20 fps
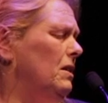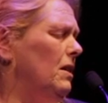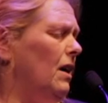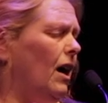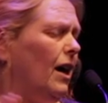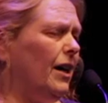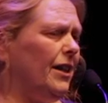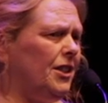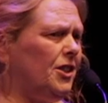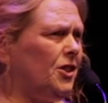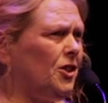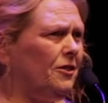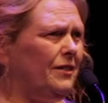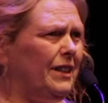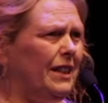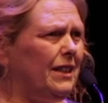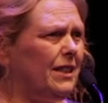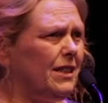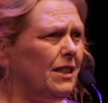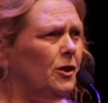high
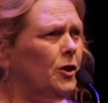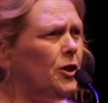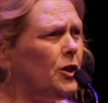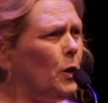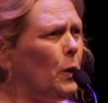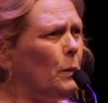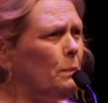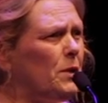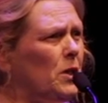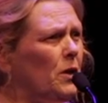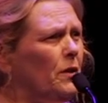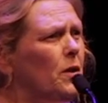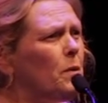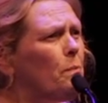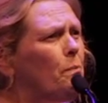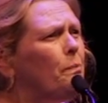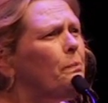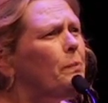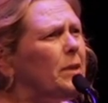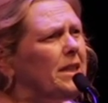street shops on
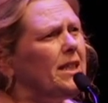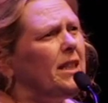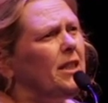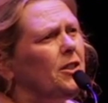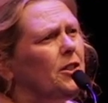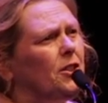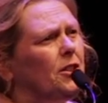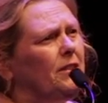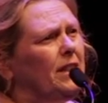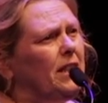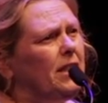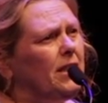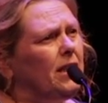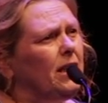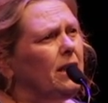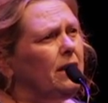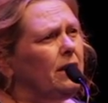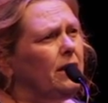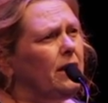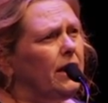the busiest streets
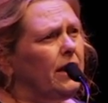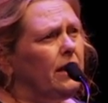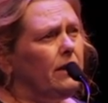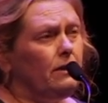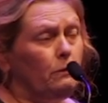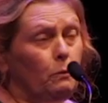in